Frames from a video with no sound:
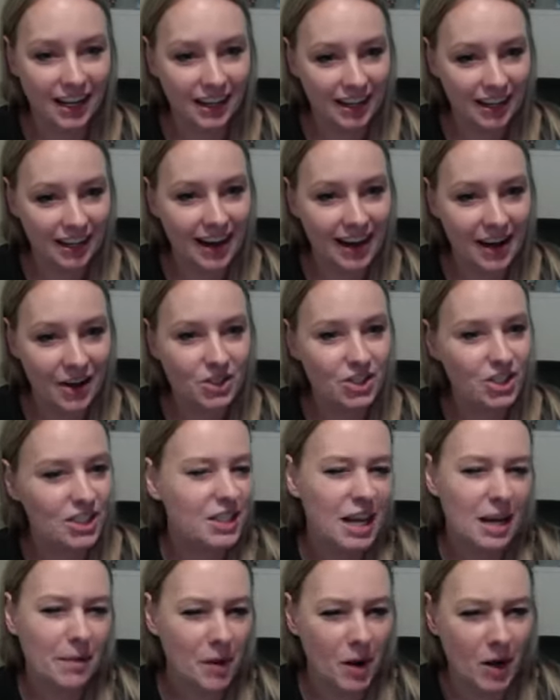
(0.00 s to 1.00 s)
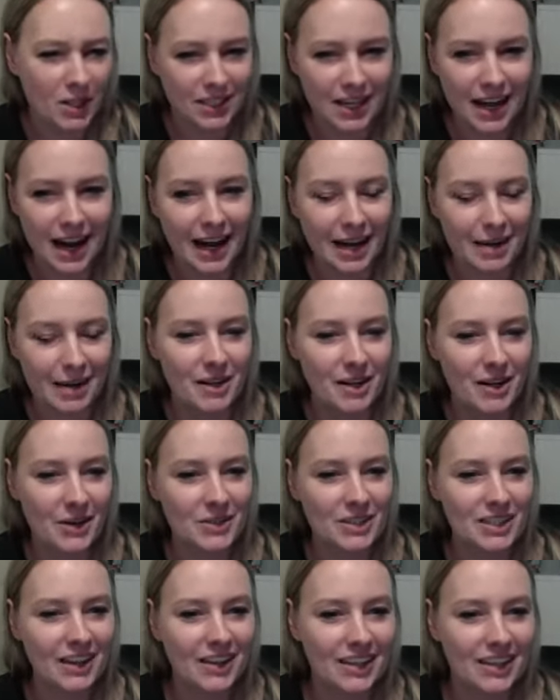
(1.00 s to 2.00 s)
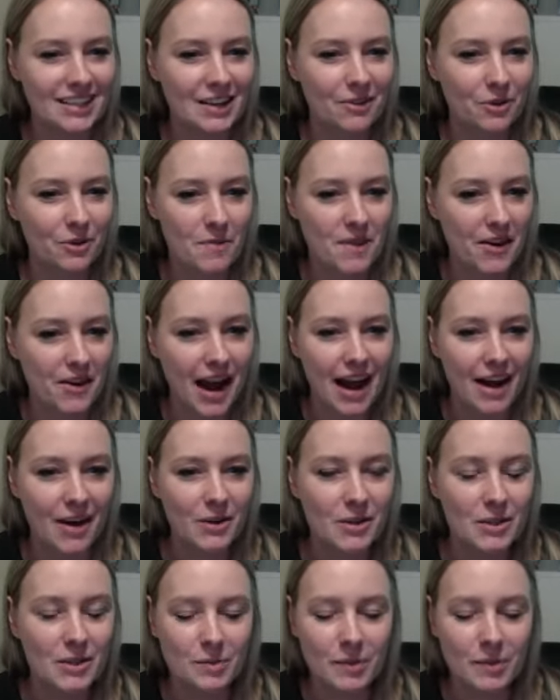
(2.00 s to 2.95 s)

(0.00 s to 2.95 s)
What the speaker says: it out just like part-time, selling stuff from their house.